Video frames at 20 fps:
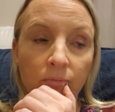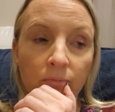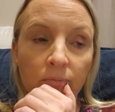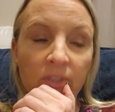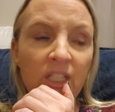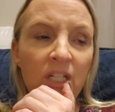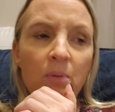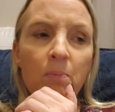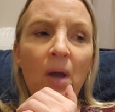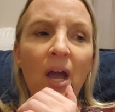But
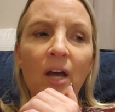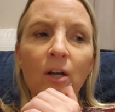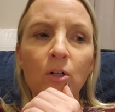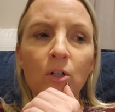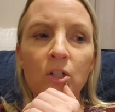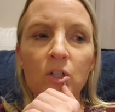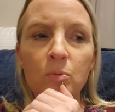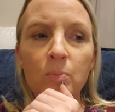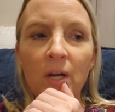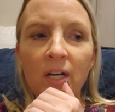it didn't matter
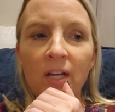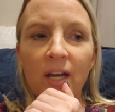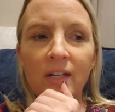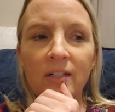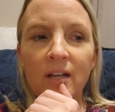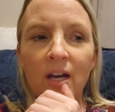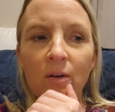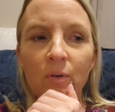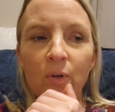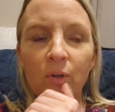because my dad
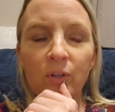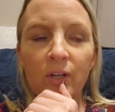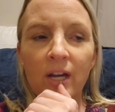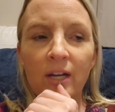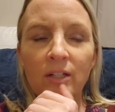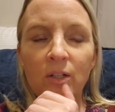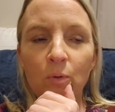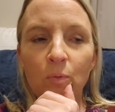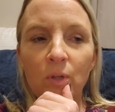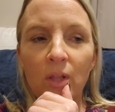and I really
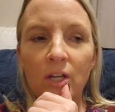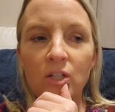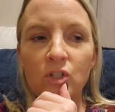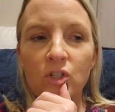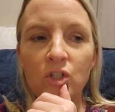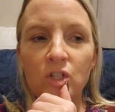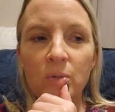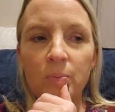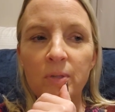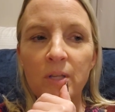had no
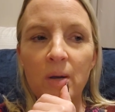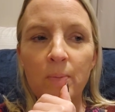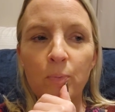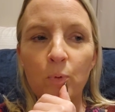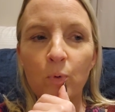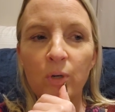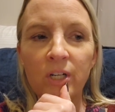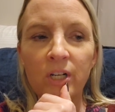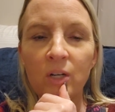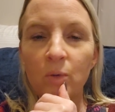relationship at that
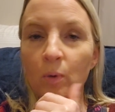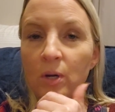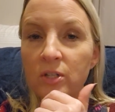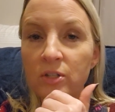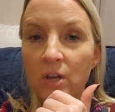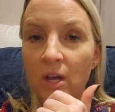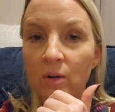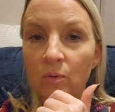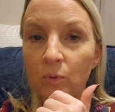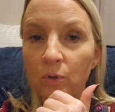point anyway,
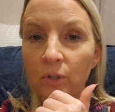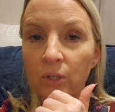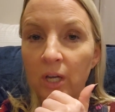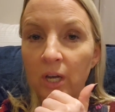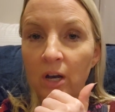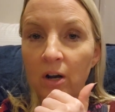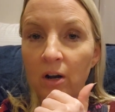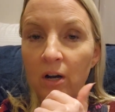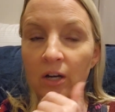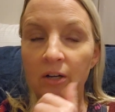so I didn't really
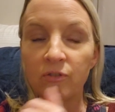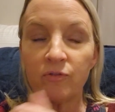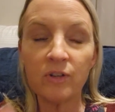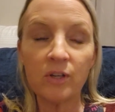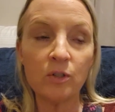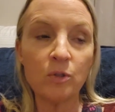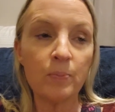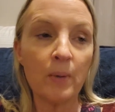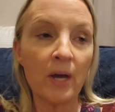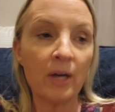care how he
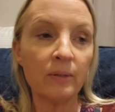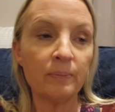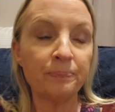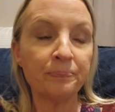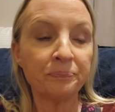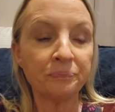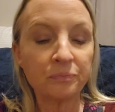felt about him.